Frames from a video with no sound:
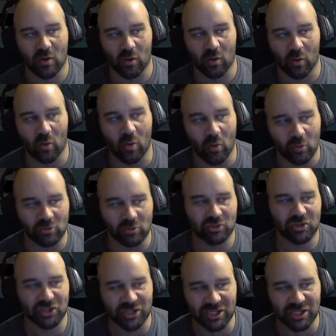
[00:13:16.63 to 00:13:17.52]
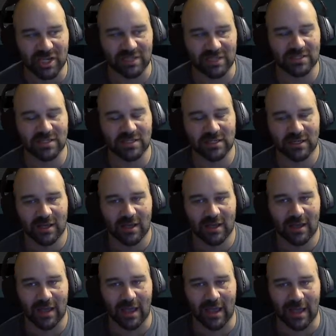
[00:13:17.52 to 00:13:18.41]
old shit
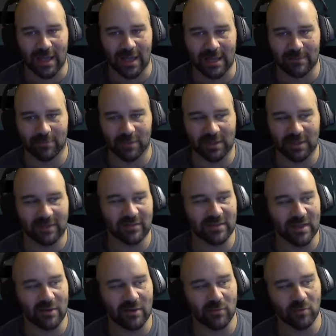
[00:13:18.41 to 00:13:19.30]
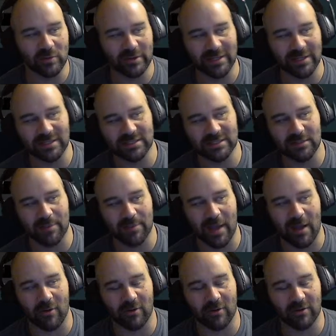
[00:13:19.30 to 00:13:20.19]
and believing that it will lead to the
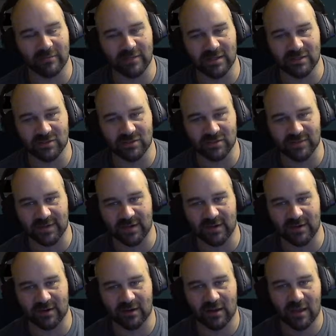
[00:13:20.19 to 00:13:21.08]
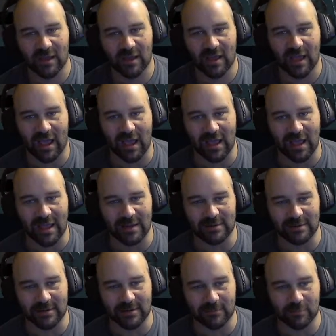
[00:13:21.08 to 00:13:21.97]
power of the Inner Sphere
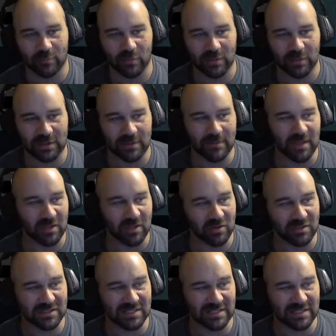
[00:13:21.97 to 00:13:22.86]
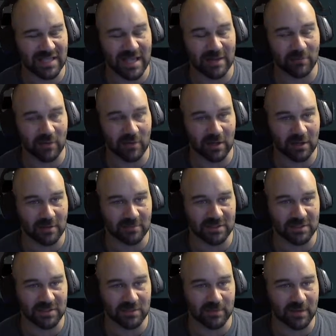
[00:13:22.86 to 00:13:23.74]
and put them in good stead when it
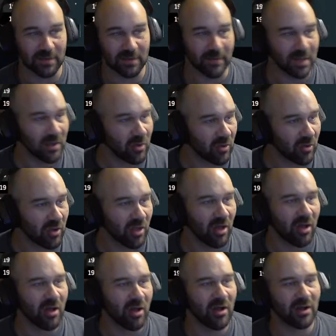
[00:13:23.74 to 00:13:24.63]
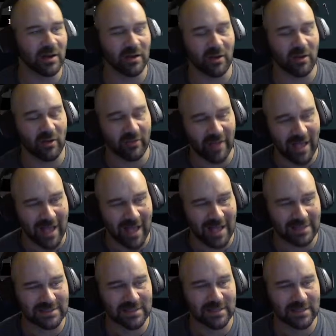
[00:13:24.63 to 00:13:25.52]
comes to becoming Ilkon and all
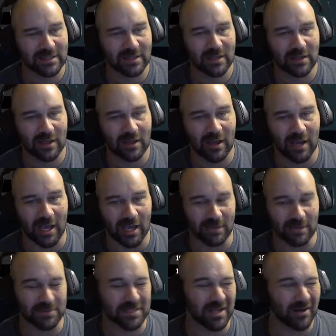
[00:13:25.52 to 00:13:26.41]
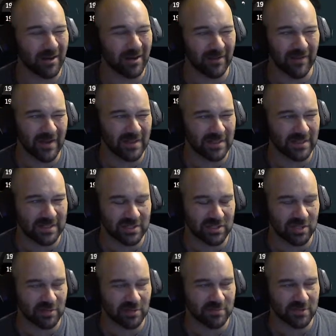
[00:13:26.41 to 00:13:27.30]
that. I'm sorry if any of
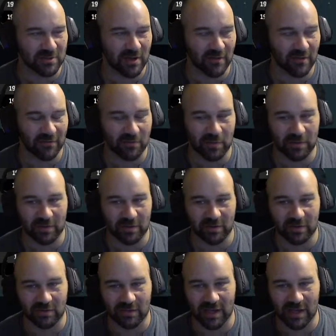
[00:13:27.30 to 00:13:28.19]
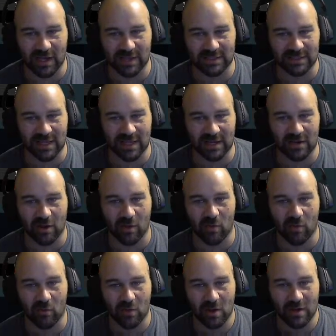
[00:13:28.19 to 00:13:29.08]
these terms are not familiar to you guys. I
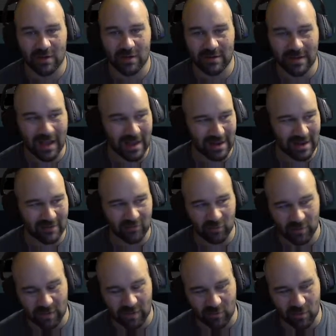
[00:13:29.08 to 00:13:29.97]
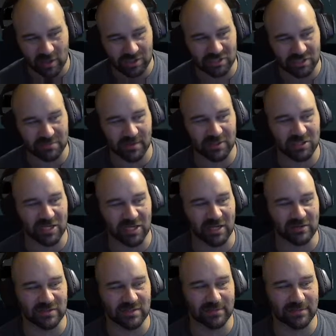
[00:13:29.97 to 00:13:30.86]
know not everyone that watches my
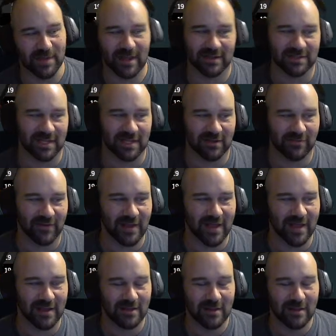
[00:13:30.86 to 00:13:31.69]
channel is a Battletech fan,